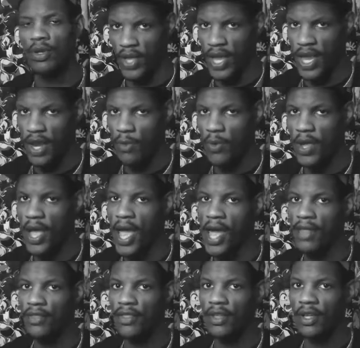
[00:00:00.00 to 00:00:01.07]
Then we
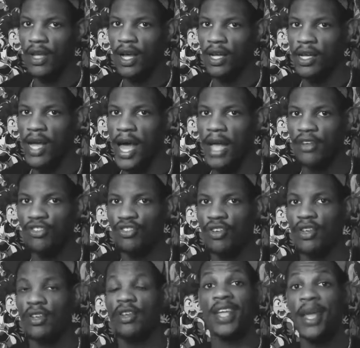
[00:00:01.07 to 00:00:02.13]
had the
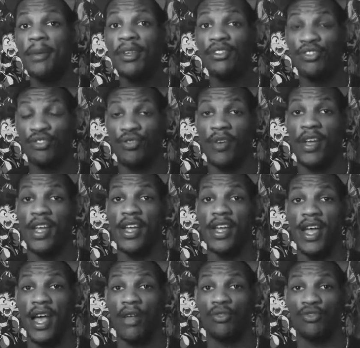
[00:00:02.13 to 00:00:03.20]
Hakaishin demonstrate
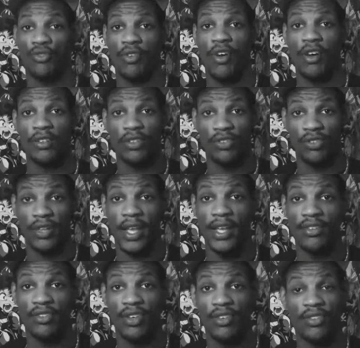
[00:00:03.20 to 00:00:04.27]
how strong the
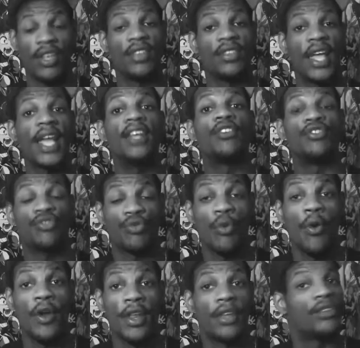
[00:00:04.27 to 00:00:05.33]
stage is, and they
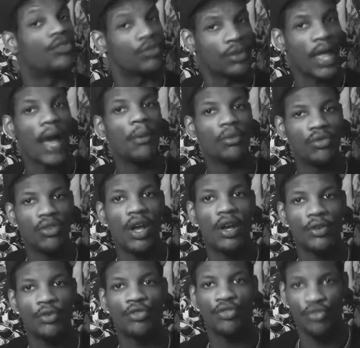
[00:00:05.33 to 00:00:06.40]
destroyed it. So that was
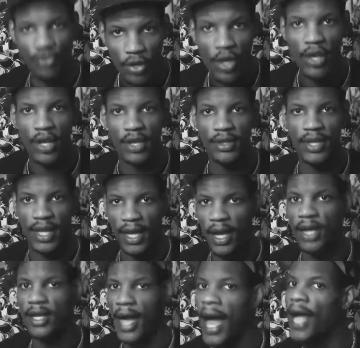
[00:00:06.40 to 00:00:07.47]
understood that
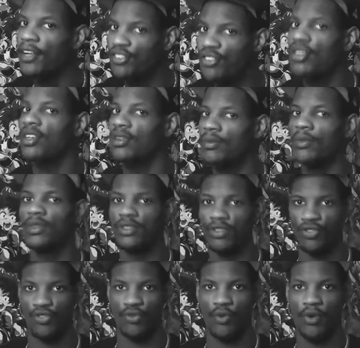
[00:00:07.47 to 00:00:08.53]
Hakaishin would
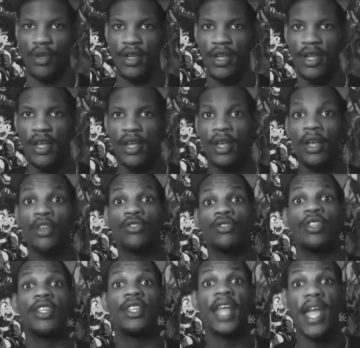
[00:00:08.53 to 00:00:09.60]
destroy it. So
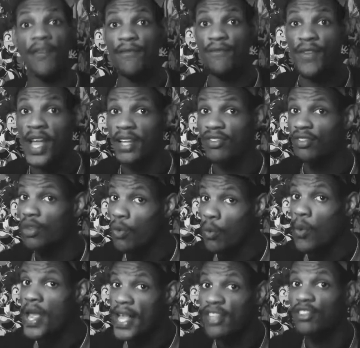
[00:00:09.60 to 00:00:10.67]
then they fixed the
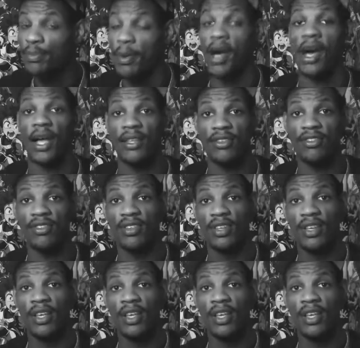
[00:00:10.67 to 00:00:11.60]
weak spots.